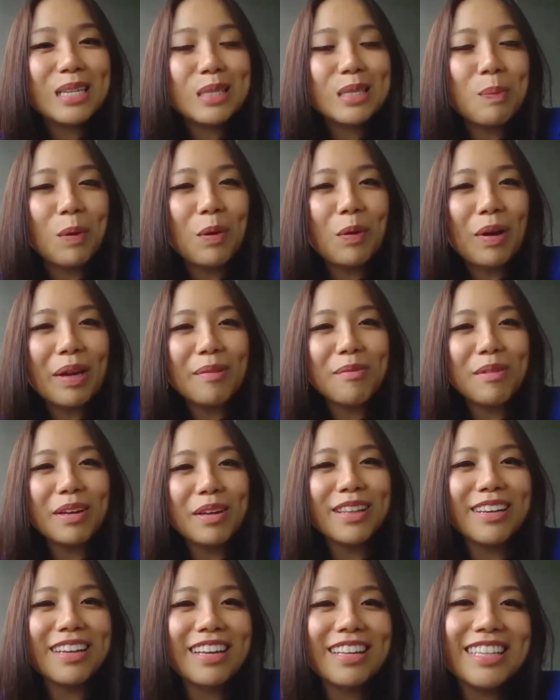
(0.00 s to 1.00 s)
exploring
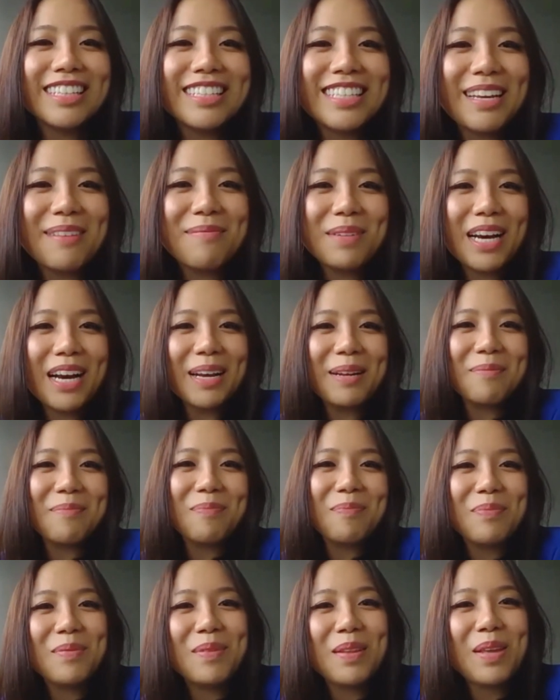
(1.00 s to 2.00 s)
with her at the same time.
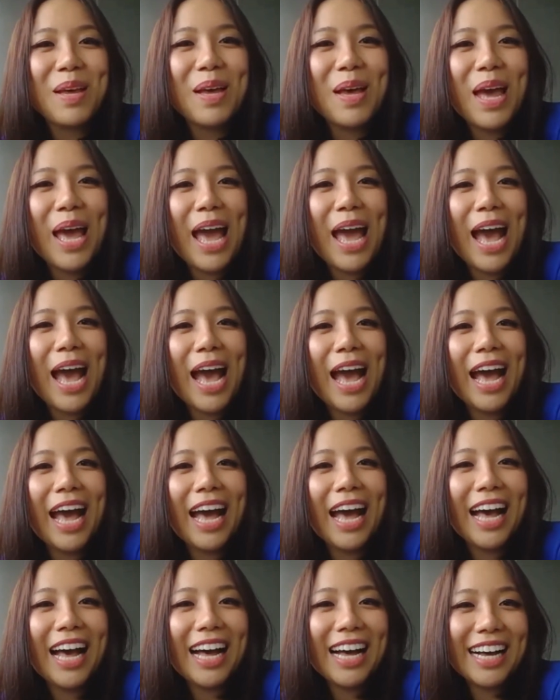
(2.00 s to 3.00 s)

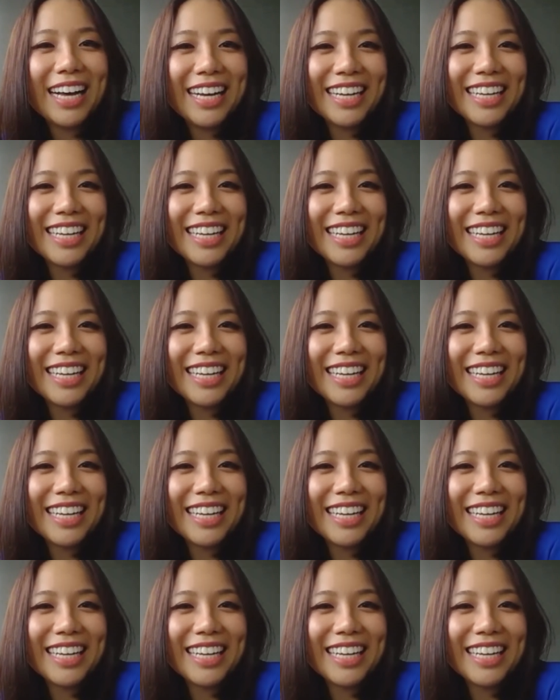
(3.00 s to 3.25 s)
Ha!